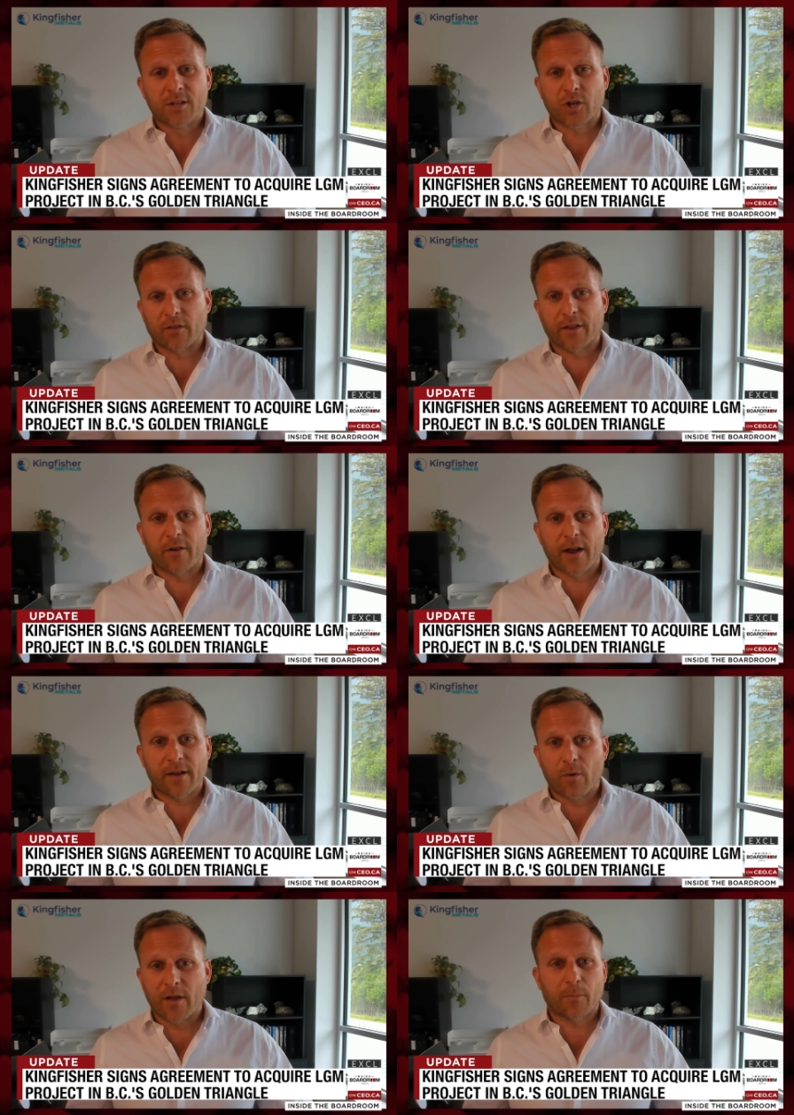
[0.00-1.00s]
Charlie
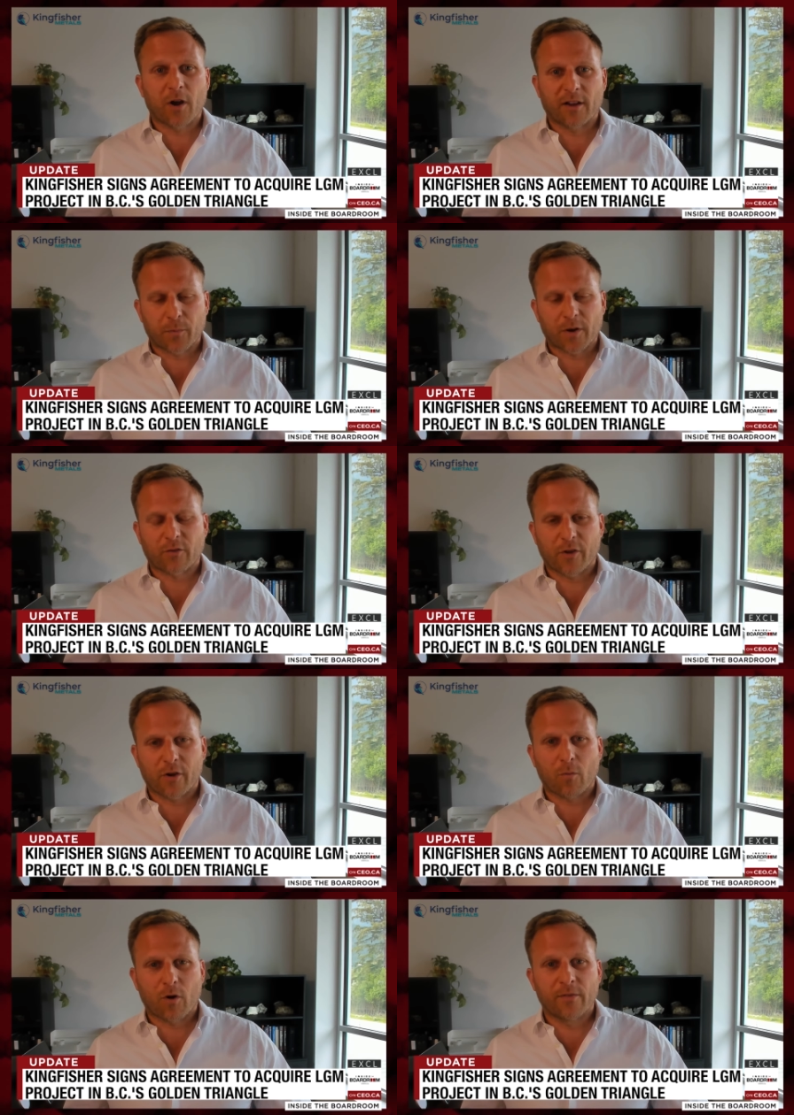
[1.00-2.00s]
Greig, won the Prospect of the
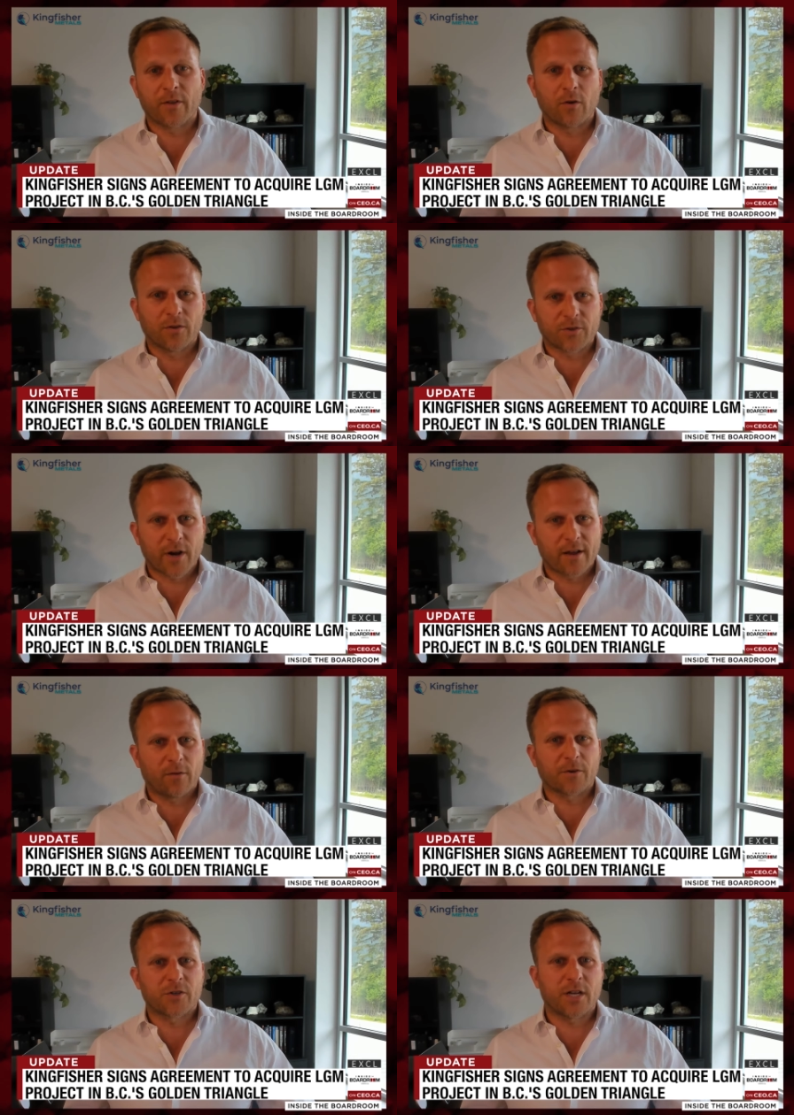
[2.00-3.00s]
Year award in the Golden
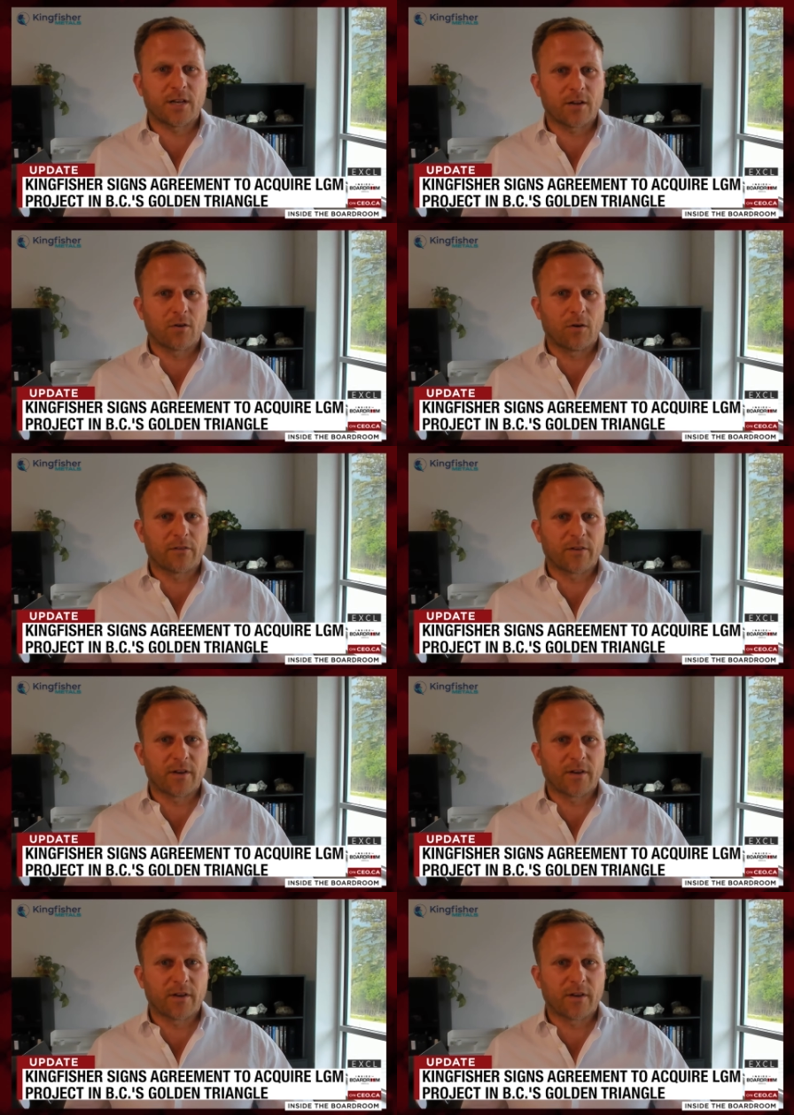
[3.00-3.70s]
Triangle for GT Gold,